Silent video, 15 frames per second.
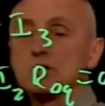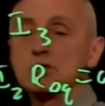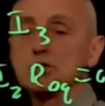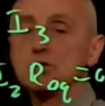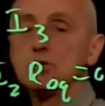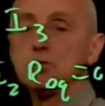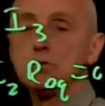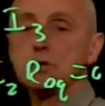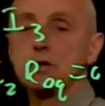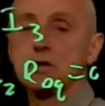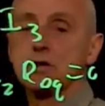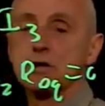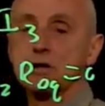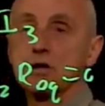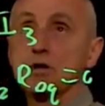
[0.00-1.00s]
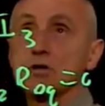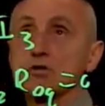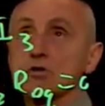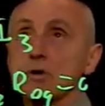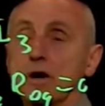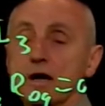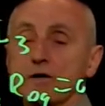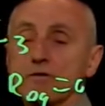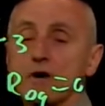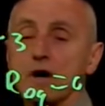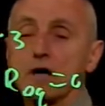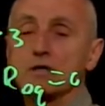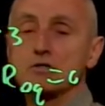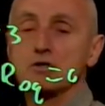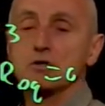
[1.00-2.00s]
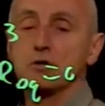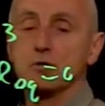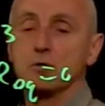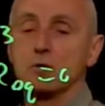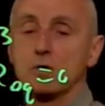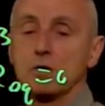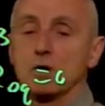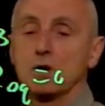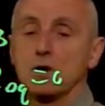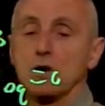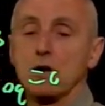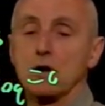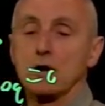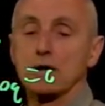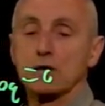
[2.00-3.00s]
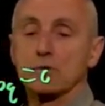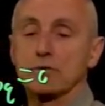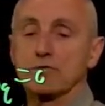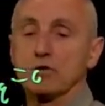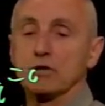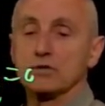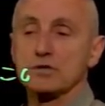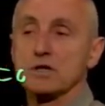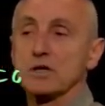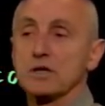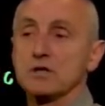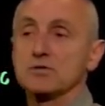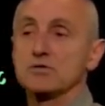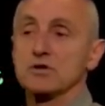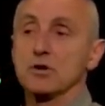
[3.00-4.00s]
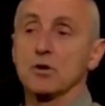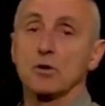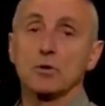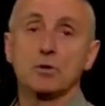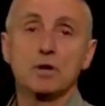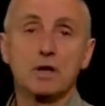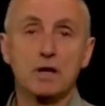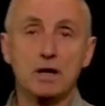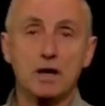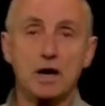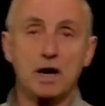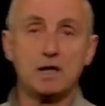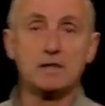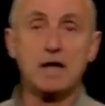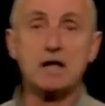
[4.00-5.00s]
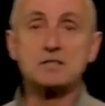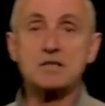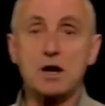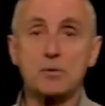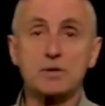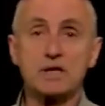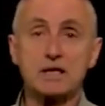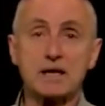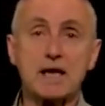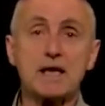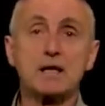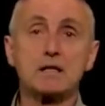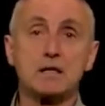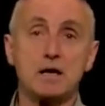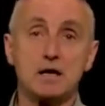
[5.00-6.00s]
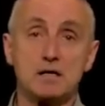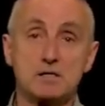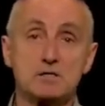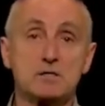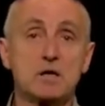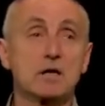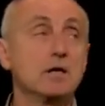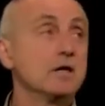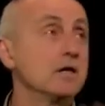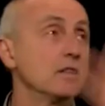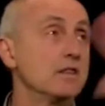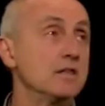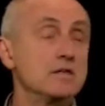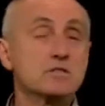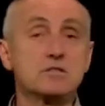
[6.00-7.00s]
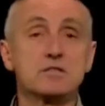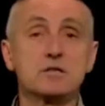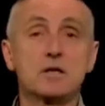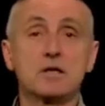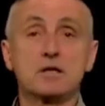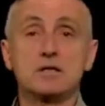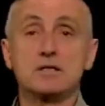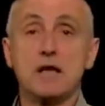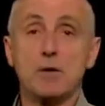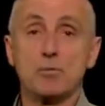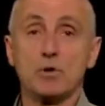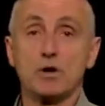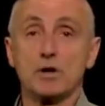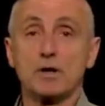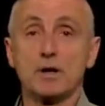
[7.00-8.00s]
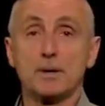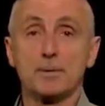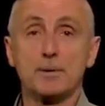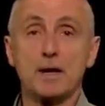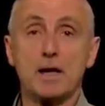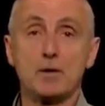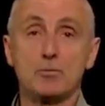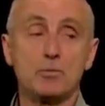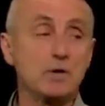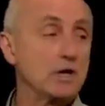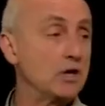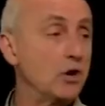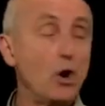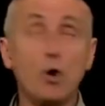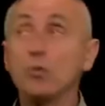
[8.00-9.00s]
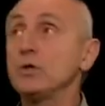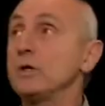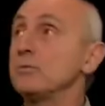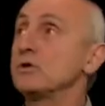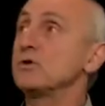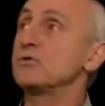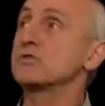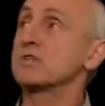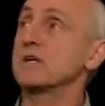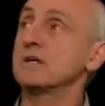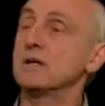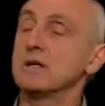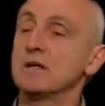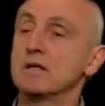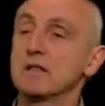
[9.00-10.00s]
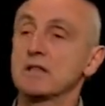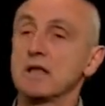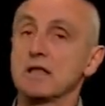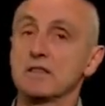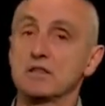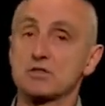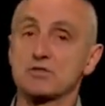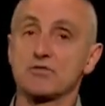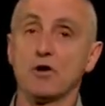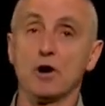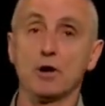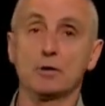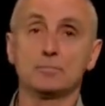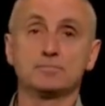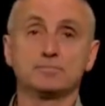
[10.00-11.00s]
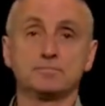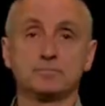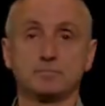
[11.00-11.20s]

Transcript: I2, so I have I2 R equivalent is 0. And that's how we can analyze this network. And we can only reduce it this far.